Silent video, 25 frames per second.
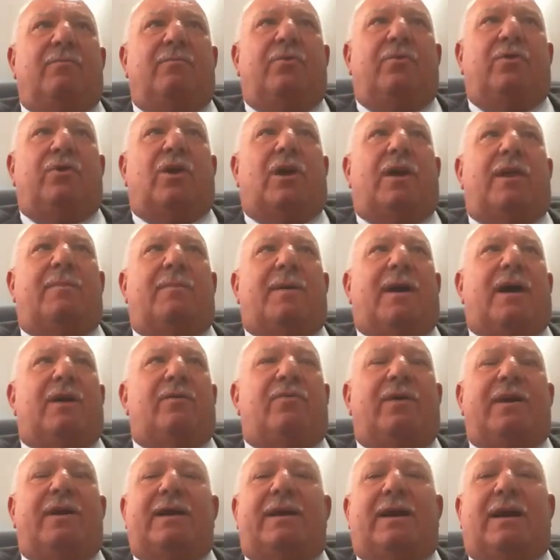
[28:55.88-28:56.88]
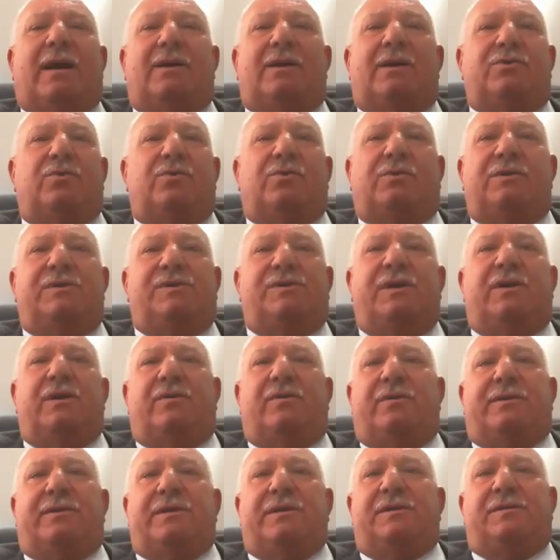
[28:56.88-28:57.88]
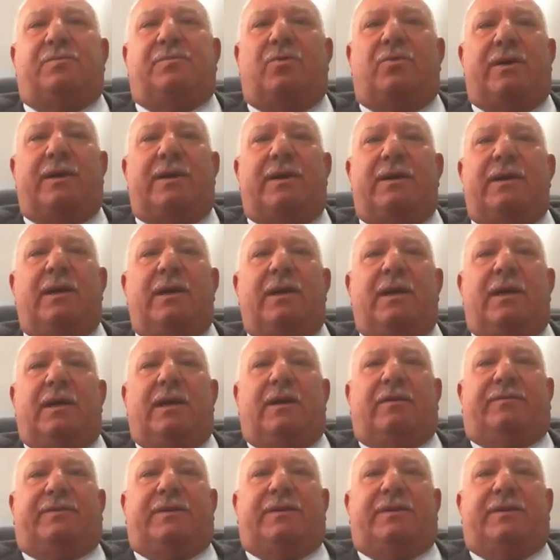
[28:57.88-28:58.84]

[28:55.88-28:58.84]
put on my radar to consider at this point. If